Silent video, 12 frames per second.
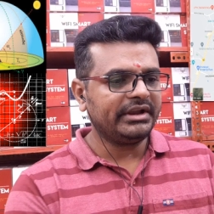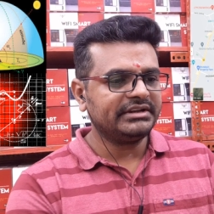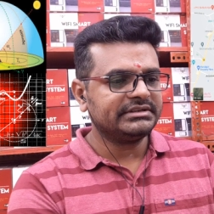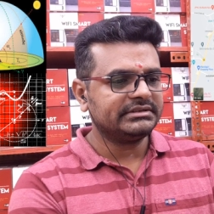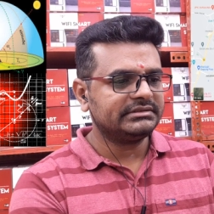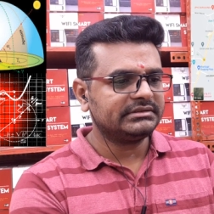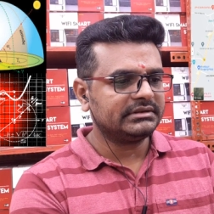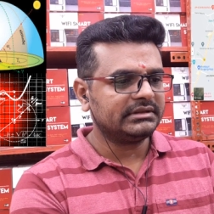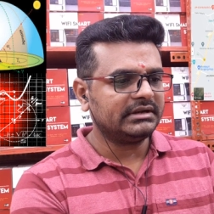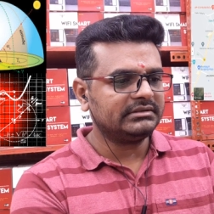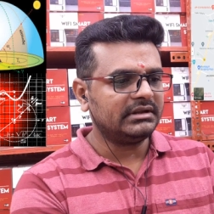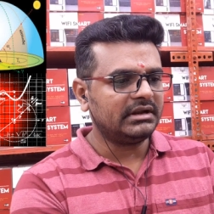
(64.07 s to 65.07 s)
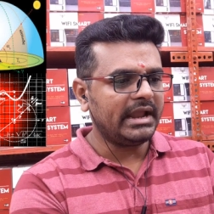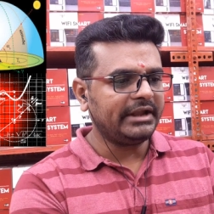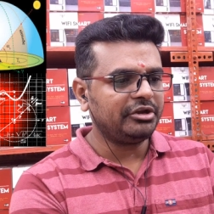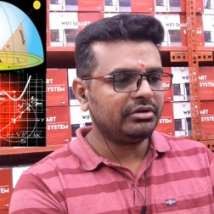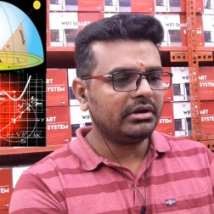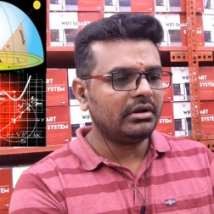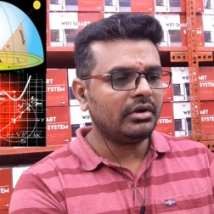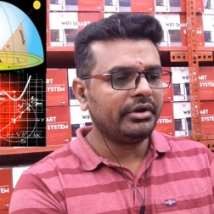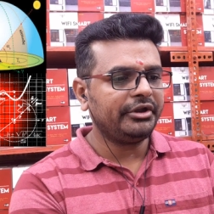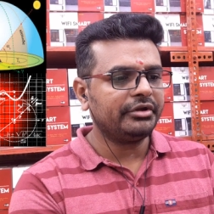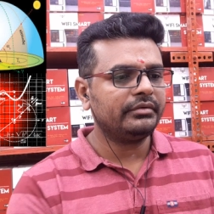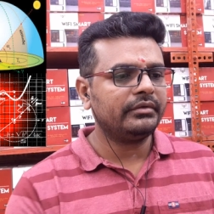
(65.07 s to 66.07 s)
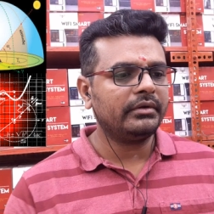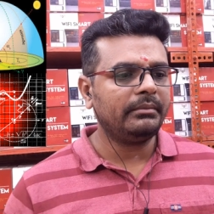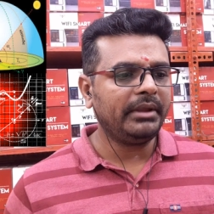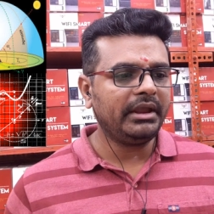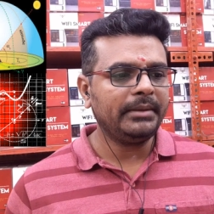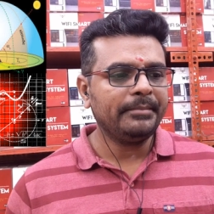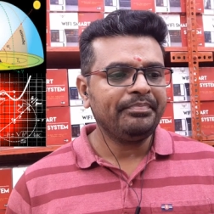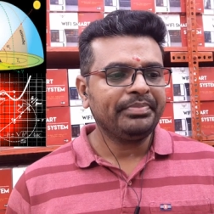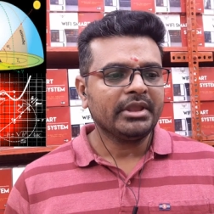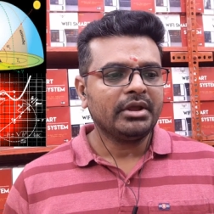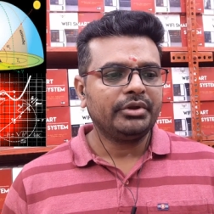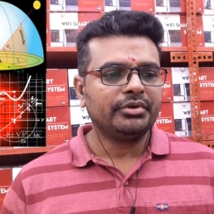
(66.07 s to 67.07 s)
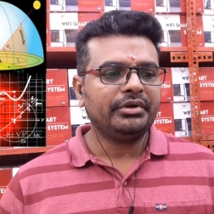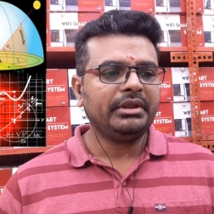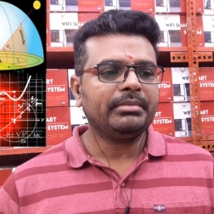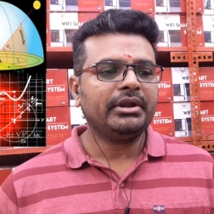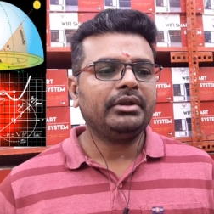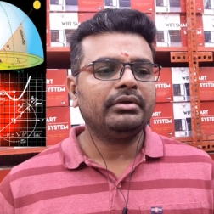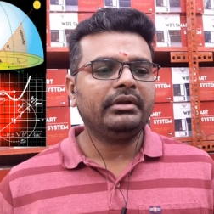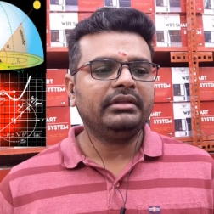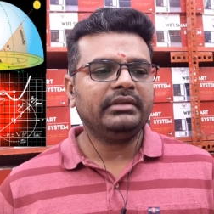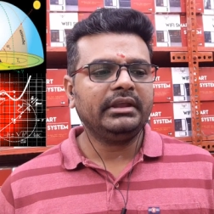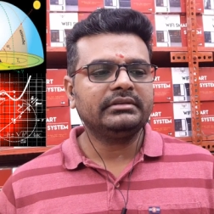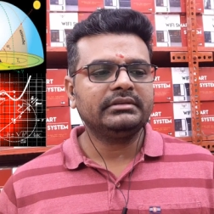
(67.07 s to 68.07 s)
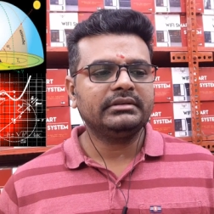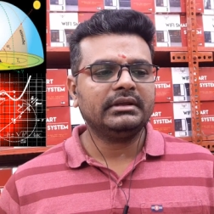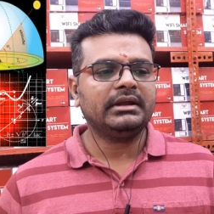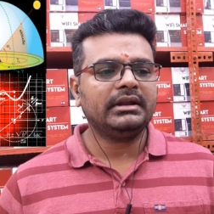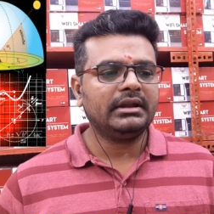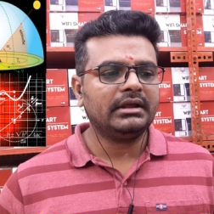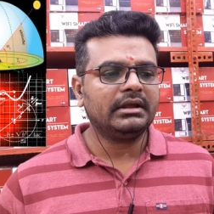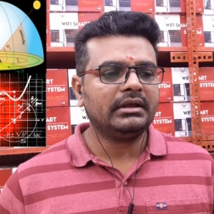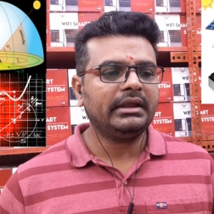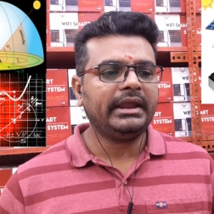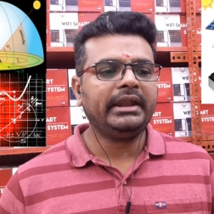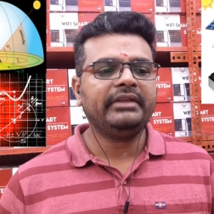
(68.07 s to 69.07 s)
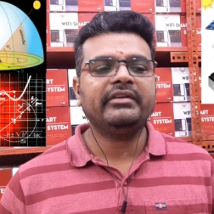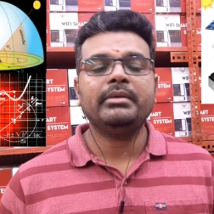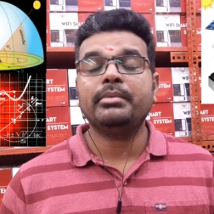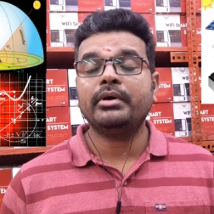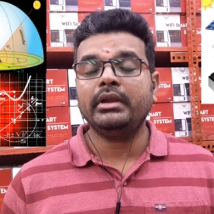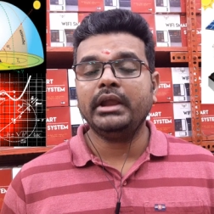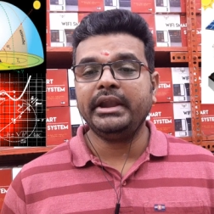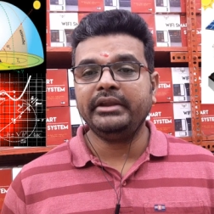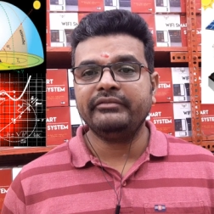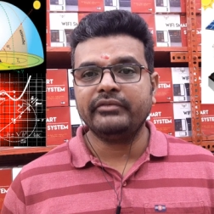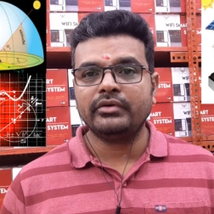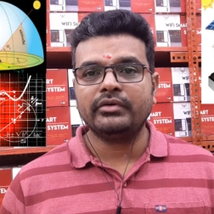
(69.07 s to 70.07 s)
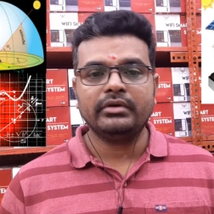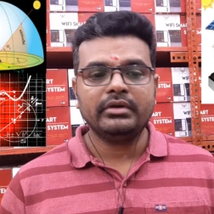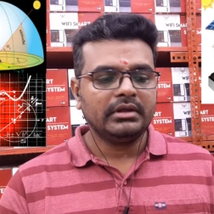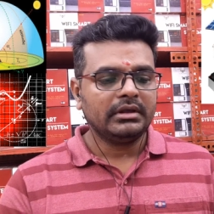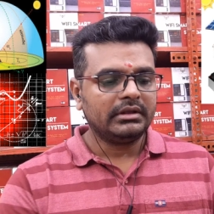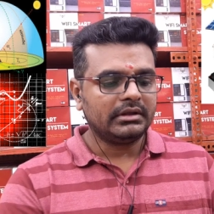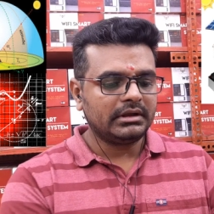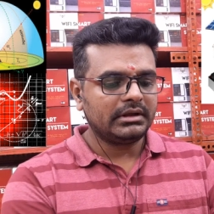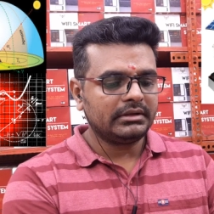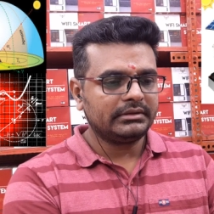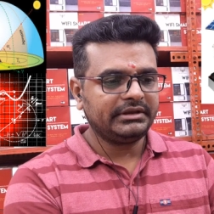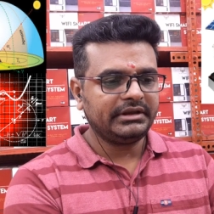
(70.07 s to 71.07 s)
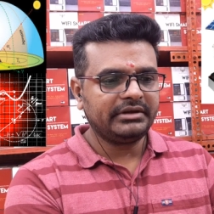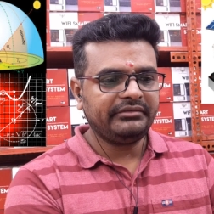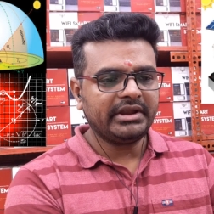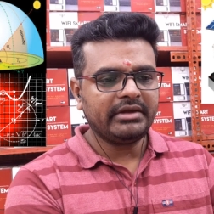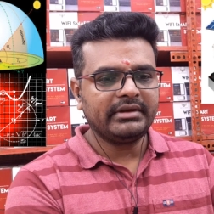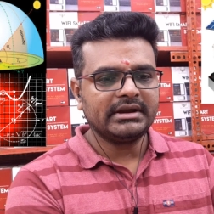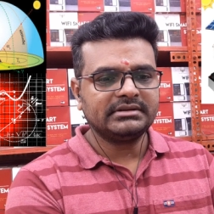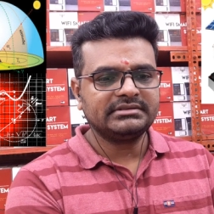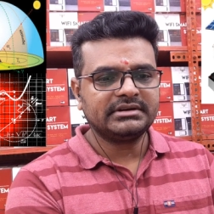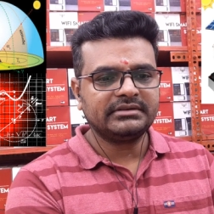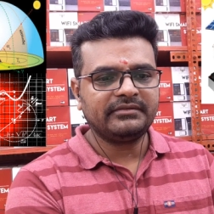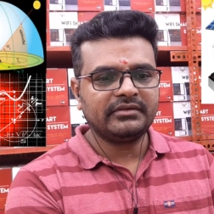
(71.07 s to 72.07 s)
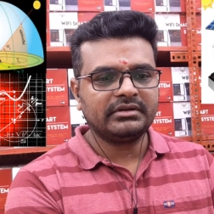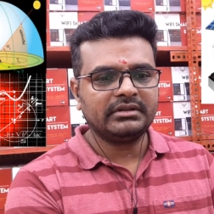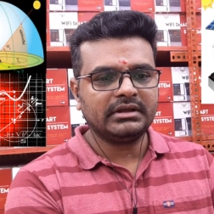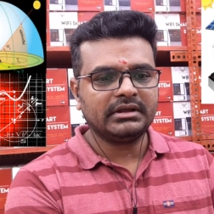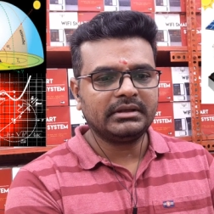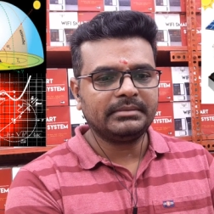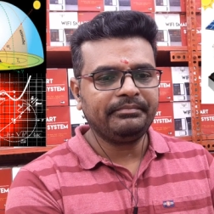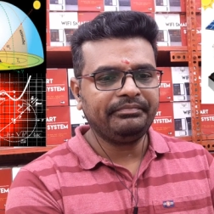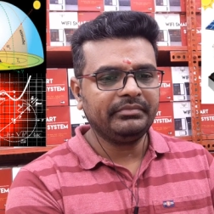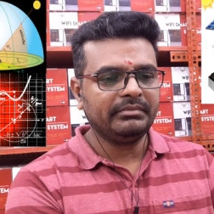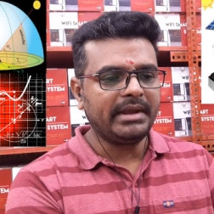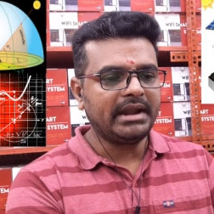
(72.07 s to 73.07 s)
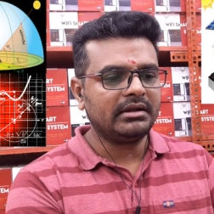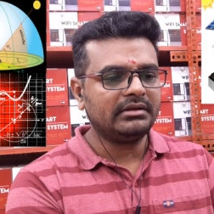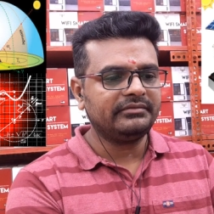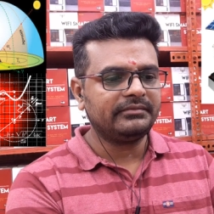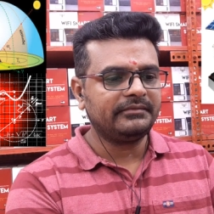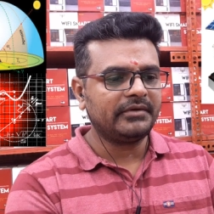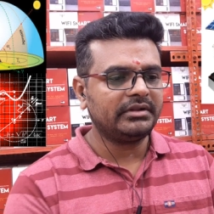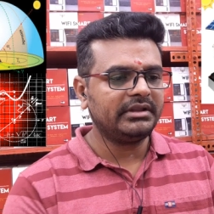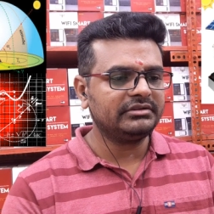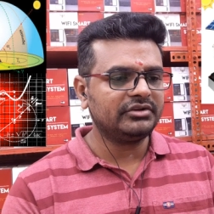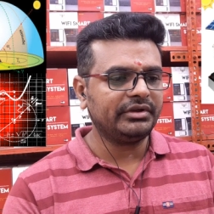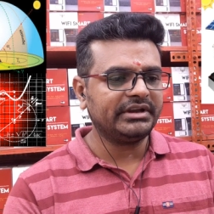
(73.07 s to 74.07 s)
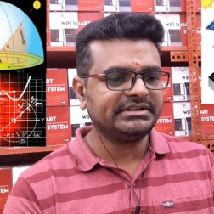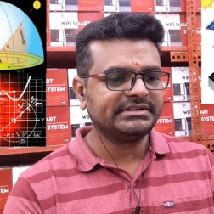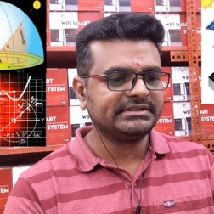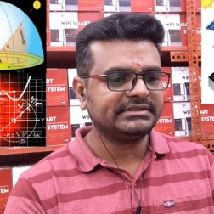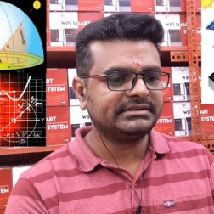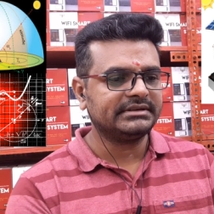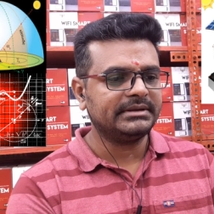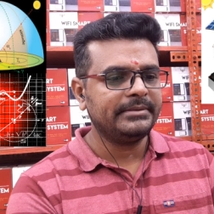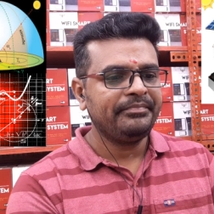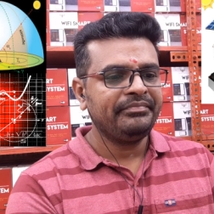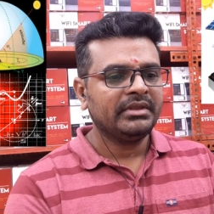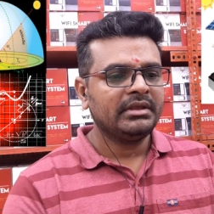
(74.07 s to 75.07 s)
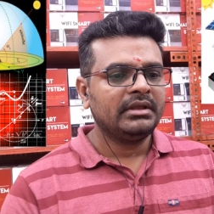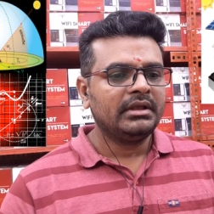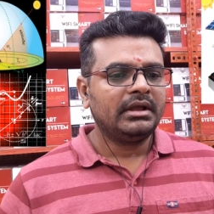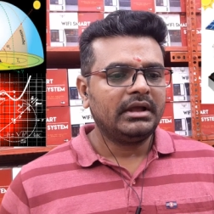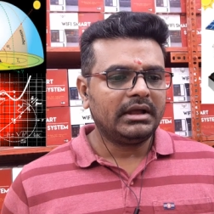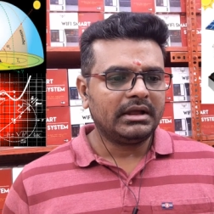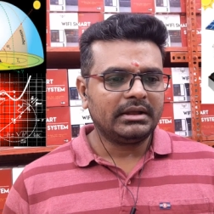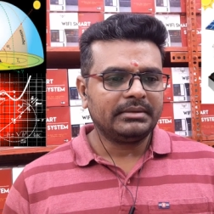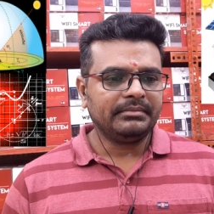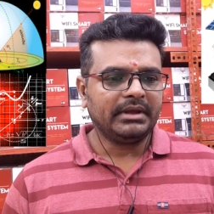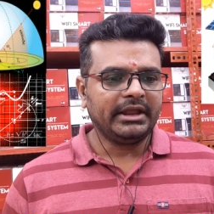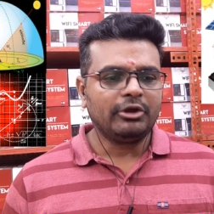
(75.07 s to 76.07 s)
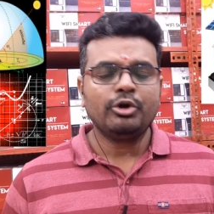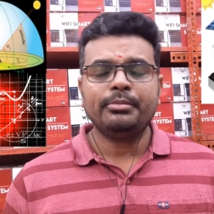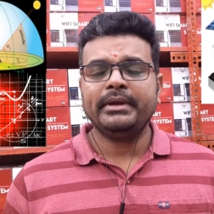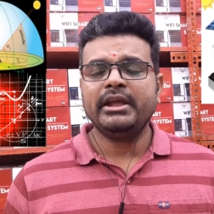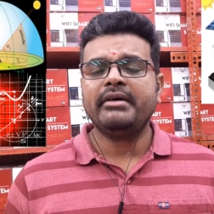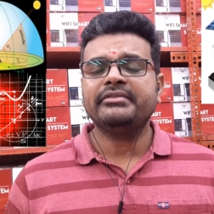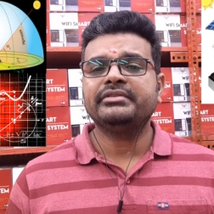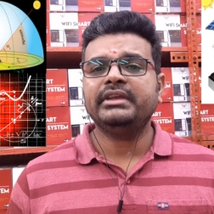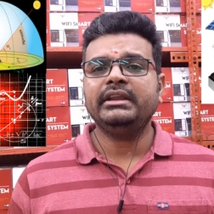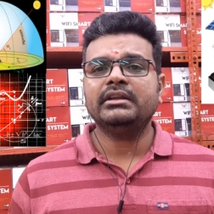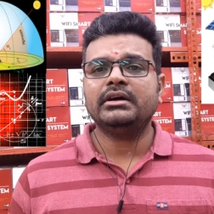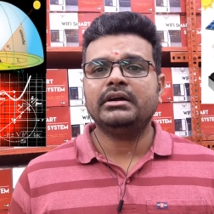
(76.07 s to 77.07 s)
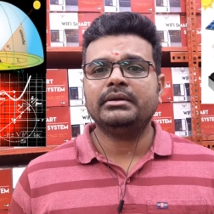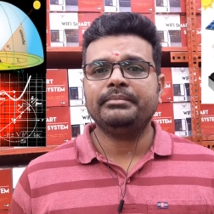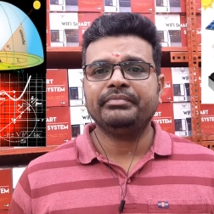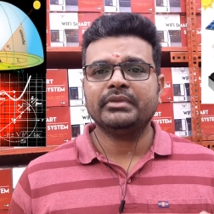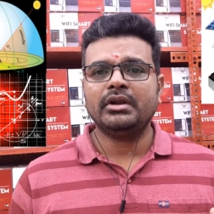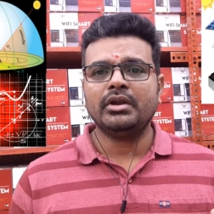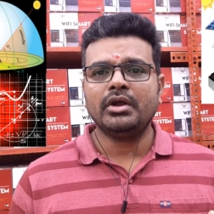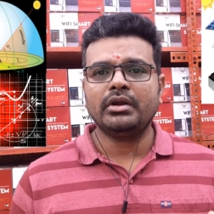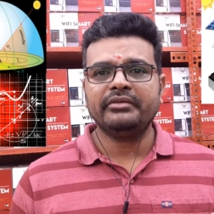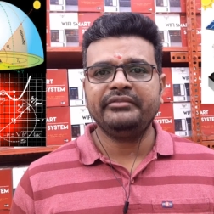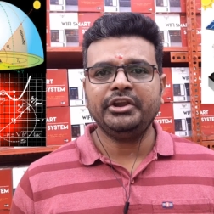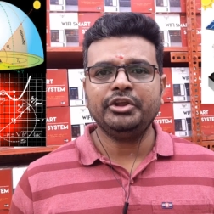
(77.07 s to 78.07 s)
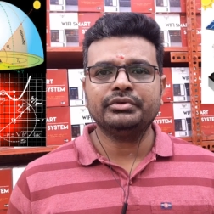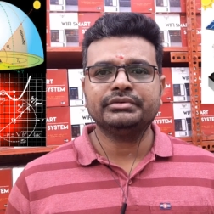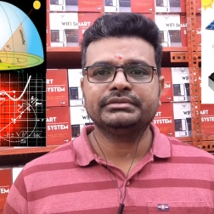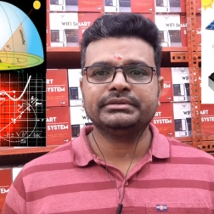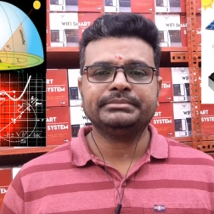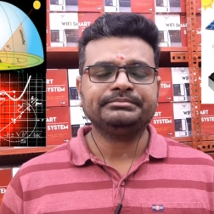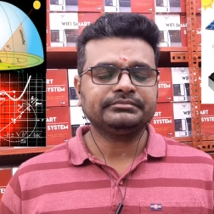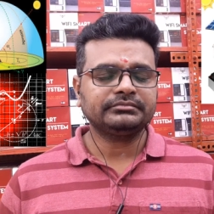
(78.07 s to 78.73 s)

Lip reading: locations, so that's the latitude and longitude, would be 20.26 and 85.84. Here we have considered for the panel for these locations. I hope I have seen a lot of videos